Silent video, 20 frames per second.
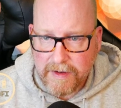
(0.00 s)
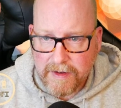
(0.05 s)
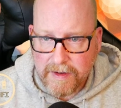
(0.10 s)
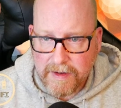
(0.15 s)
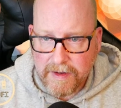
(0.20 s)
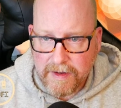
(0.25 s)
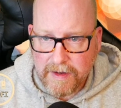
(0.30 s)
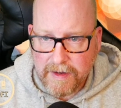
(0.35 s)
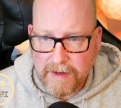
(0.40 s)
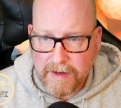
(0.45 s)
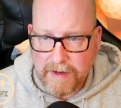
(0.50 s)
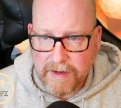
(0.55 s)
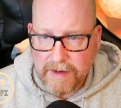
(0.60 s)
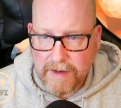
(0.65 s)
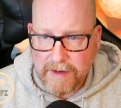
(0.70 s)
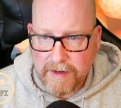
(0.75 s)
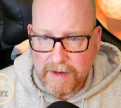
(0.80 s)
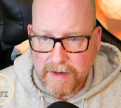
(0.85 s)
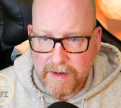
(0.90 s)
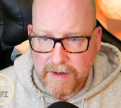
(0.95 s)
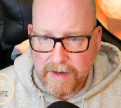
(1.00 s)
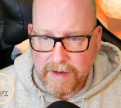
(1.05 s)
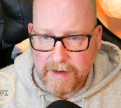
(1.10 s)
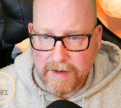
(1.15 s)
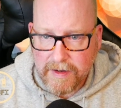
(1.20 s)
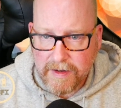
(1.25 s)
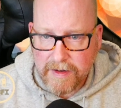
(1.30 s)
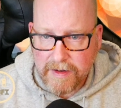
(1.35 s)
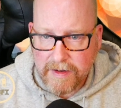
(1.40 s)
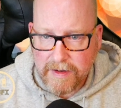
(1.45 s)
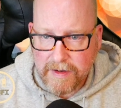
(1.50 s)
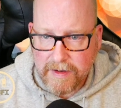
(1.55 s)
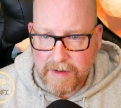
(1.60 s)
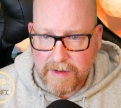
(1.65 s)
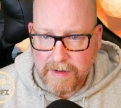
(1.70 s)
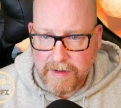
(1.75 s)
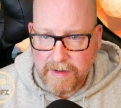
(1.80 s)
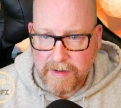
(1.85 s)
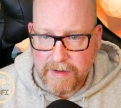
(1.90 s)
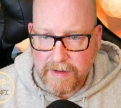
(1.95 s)
And
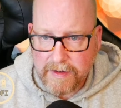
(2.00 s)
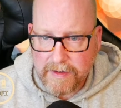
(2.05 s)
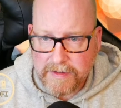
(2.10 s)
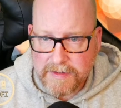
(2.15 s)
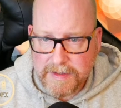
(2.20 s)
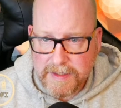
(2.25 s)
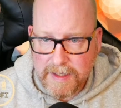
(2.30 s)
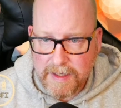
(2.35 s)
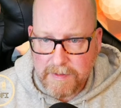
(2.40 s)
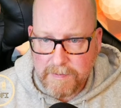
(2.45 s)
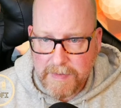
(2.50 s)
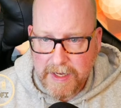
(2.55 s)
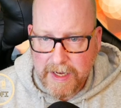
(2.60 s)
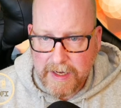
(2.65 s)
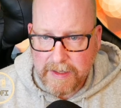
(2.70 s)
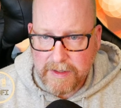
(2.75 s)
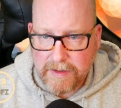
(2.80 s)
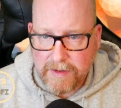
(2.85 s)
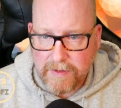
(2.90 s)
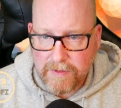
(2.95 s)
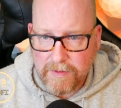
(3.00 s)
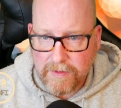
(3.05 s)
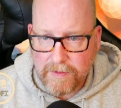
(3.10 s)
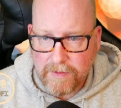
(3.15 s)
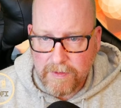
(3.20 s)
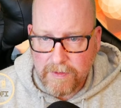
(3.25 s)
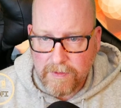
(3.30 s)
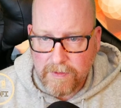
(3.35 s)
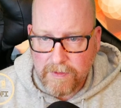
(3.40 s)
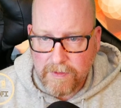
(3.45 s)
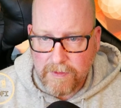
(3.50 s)
let's get back to...